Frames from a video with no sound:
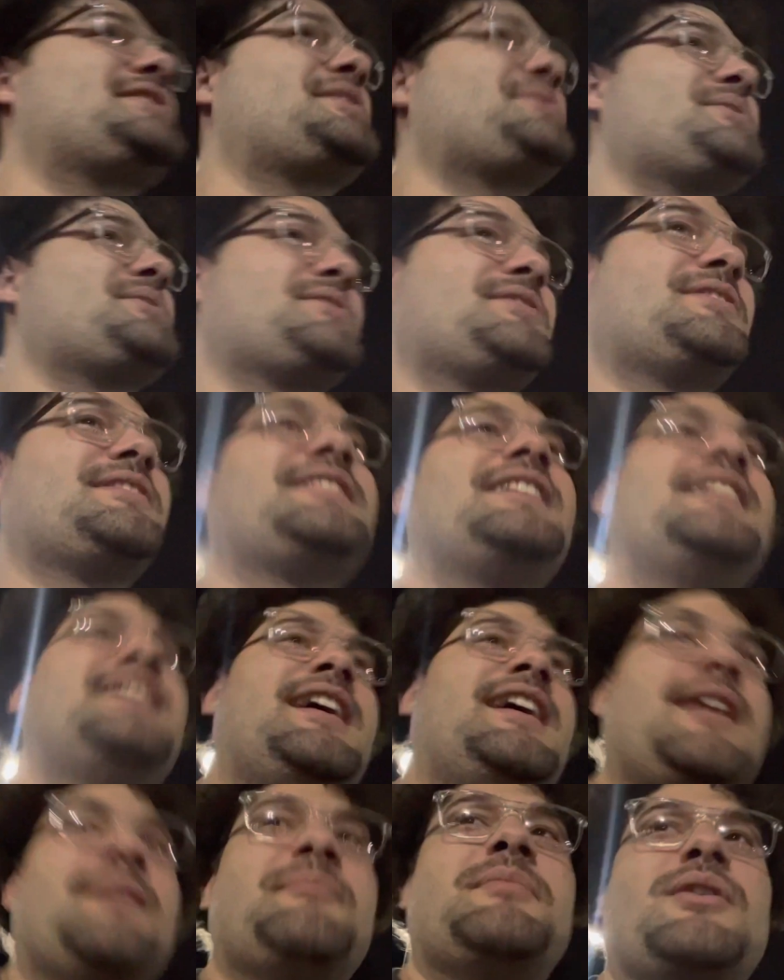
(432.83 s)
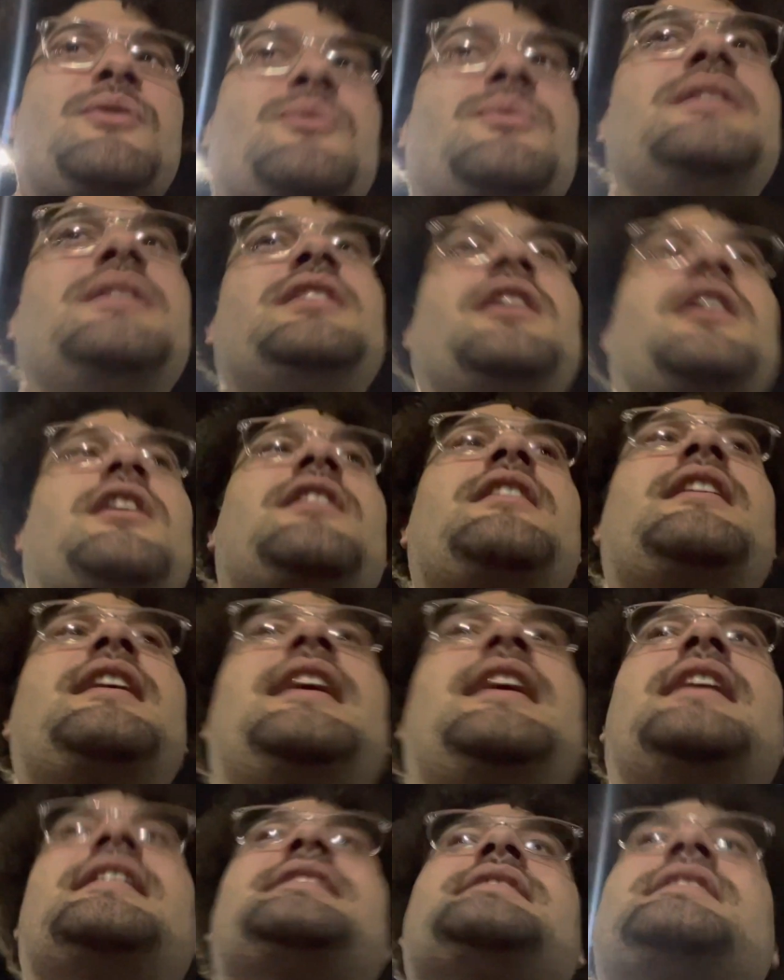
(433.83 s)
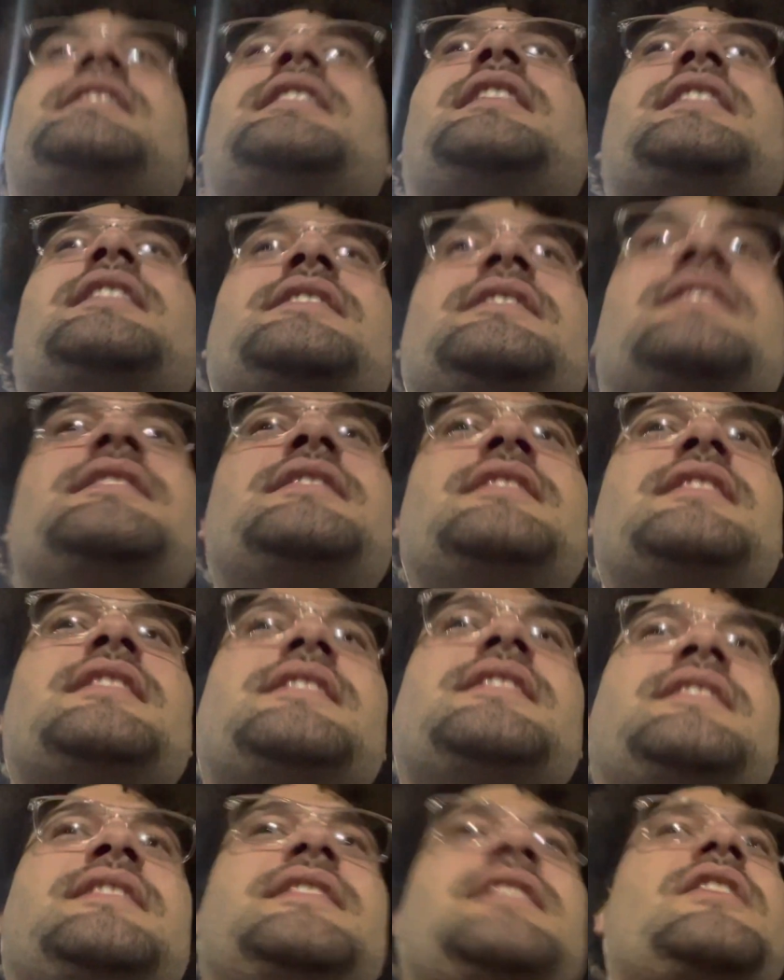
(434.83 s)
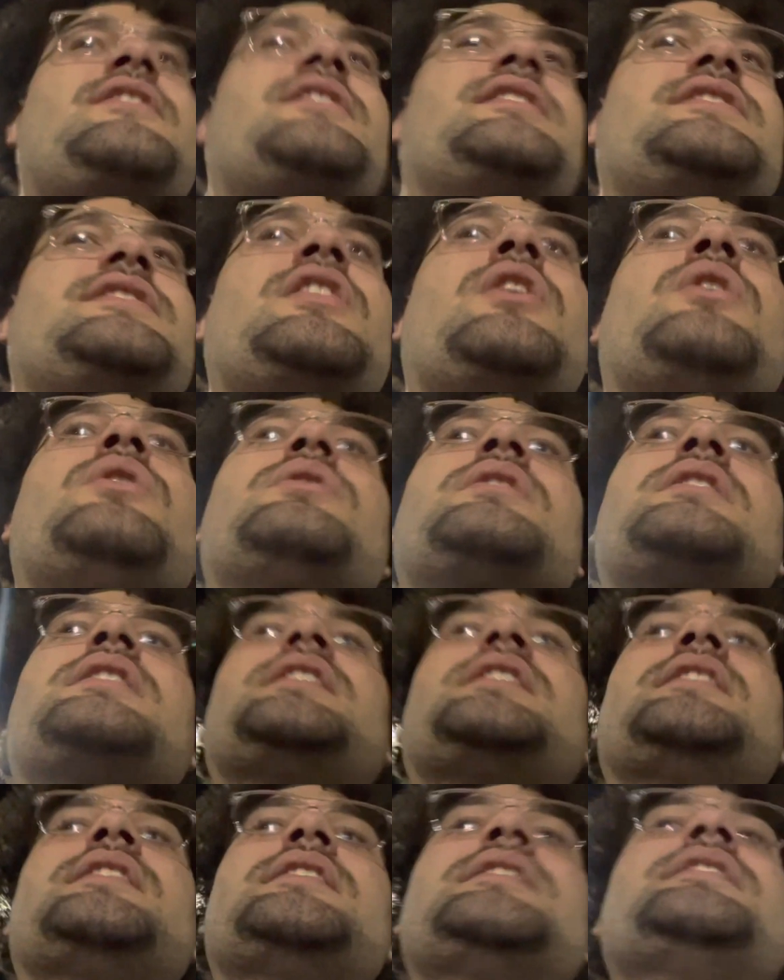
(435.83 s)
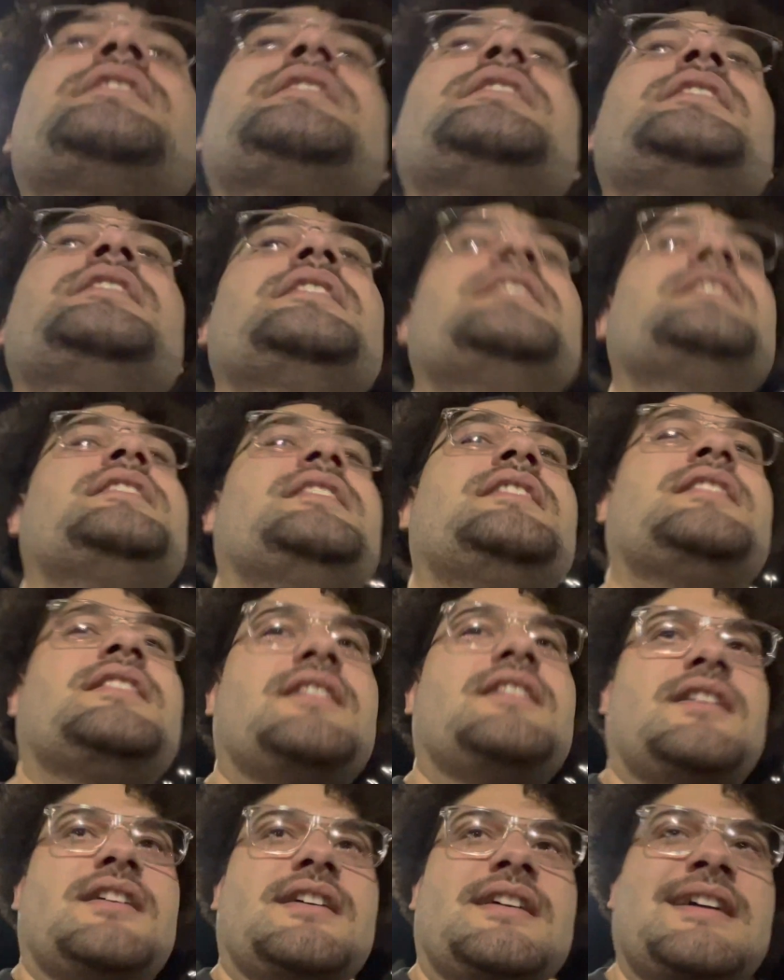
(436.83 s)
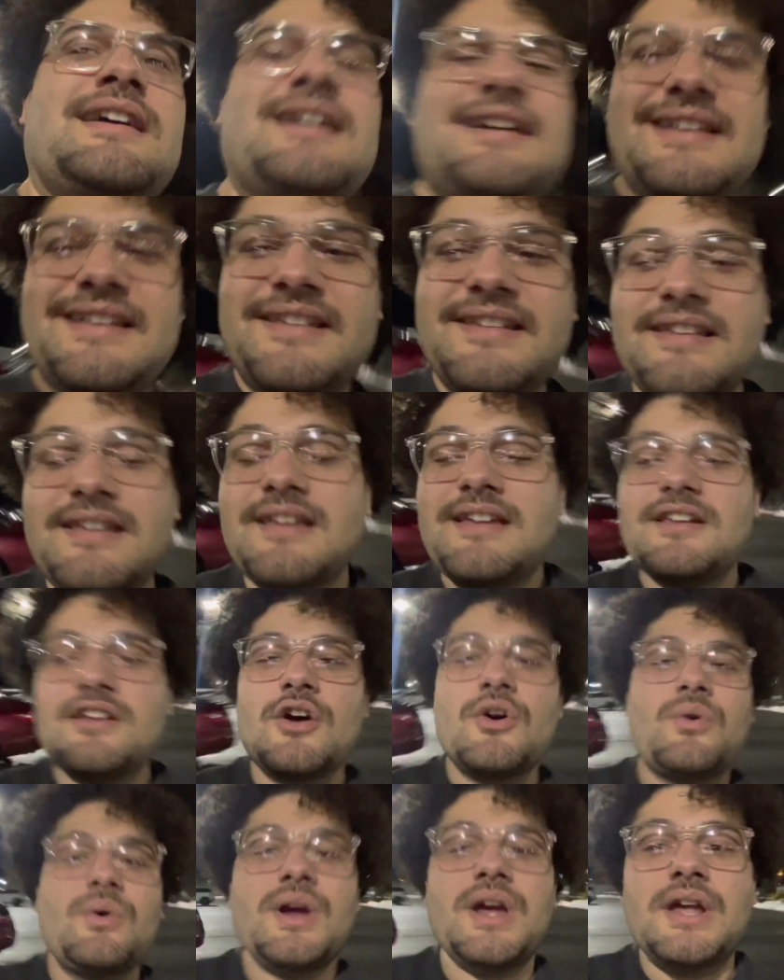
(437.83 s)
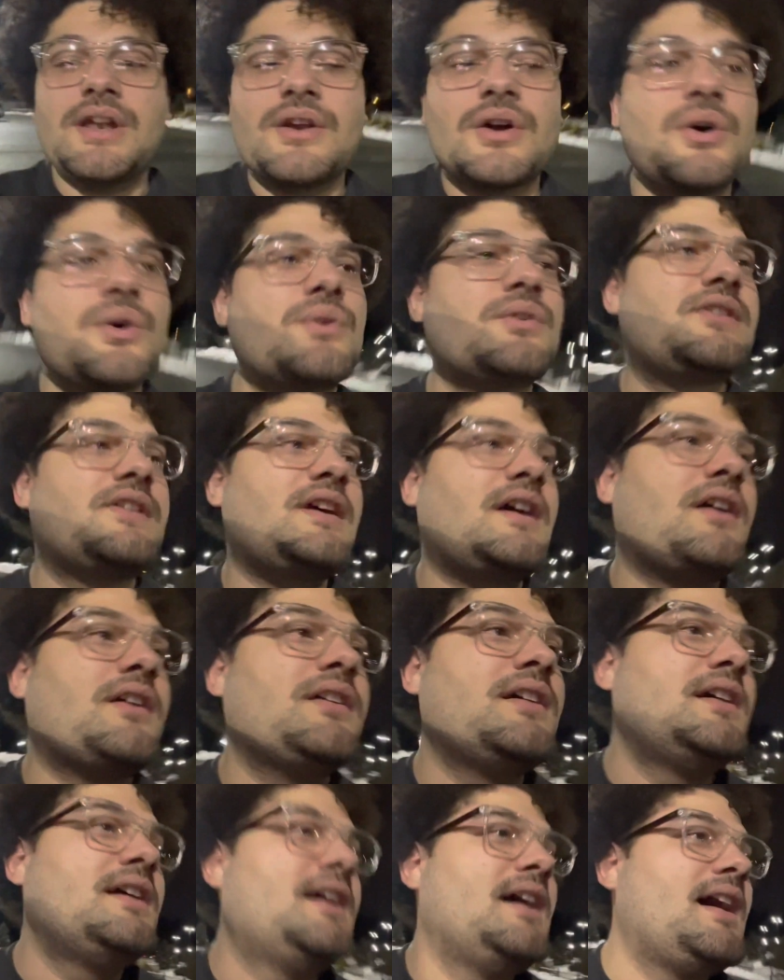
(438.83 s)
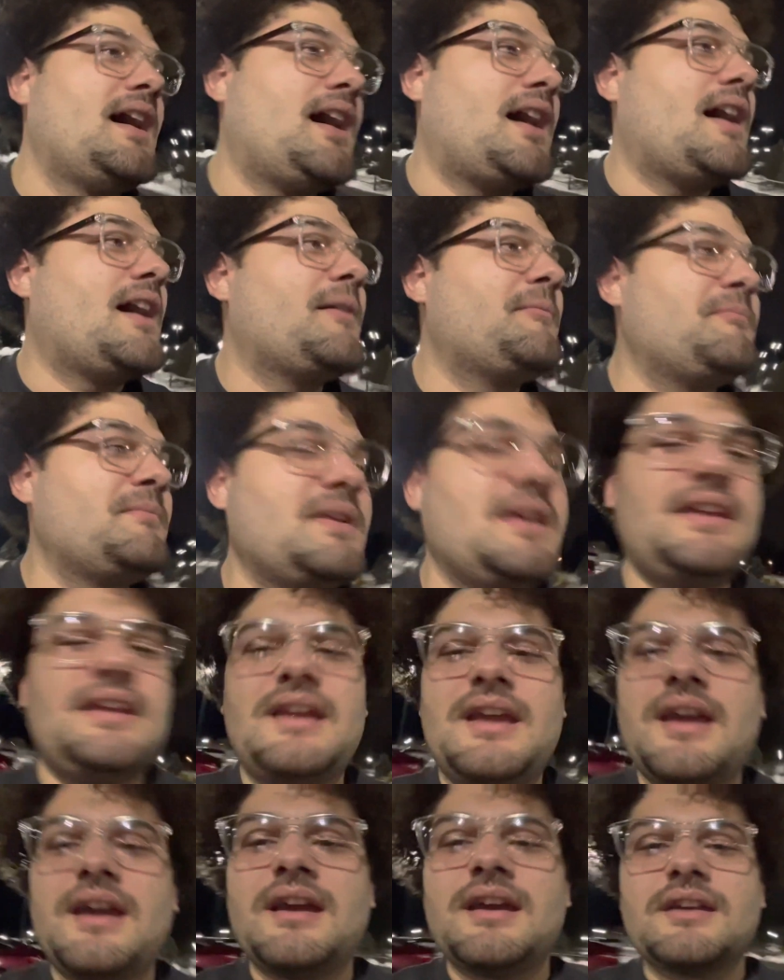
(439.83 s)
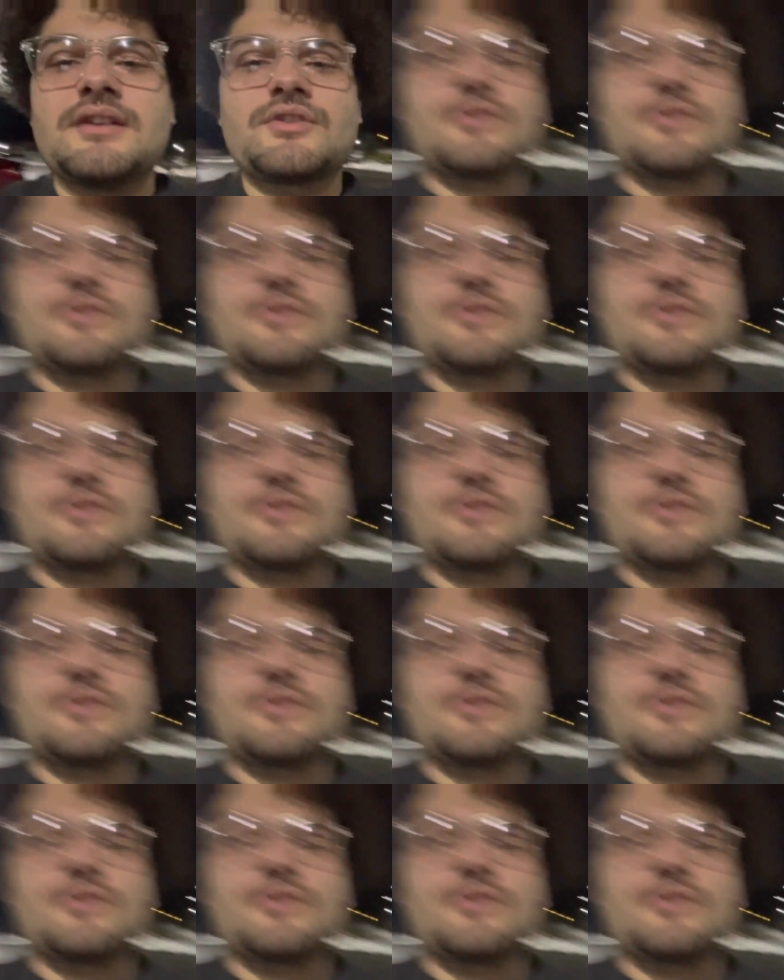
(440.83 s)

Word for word: that was done. But we are at uh, the Saratoga Casino and Hotel. Uh, me and